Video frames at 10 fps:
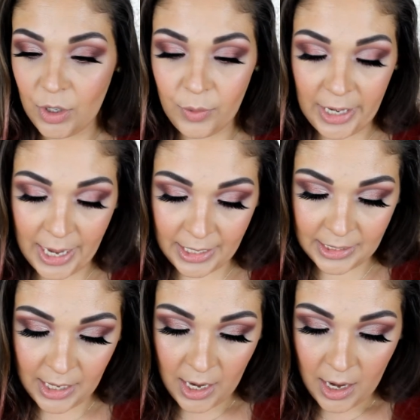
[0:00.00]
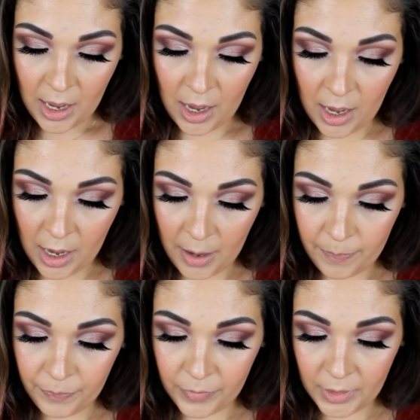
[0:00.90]
You get um
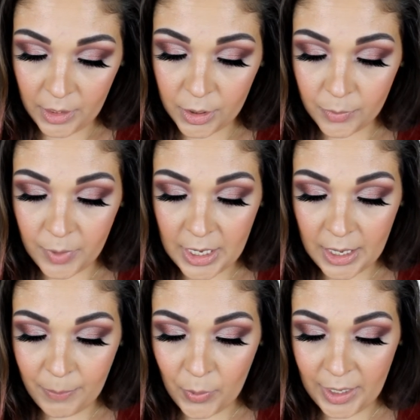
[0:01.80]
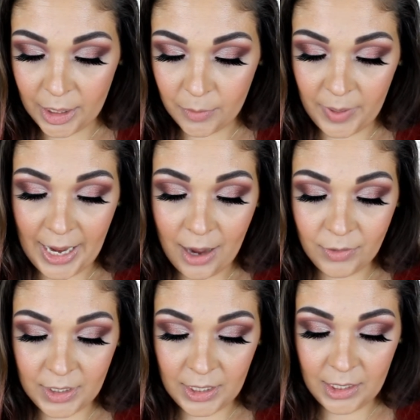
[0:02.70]
three point three
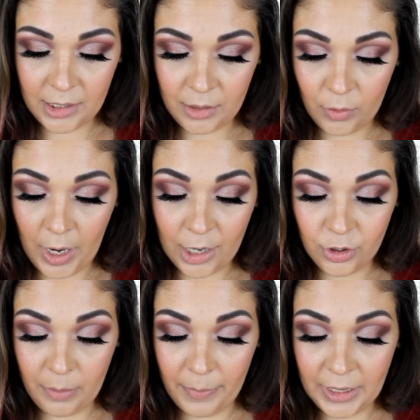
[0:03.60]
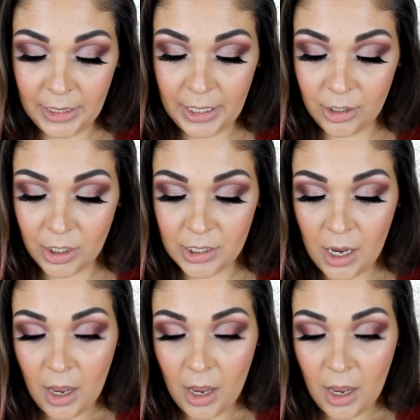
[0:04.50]
ounces or one hundred milliliters.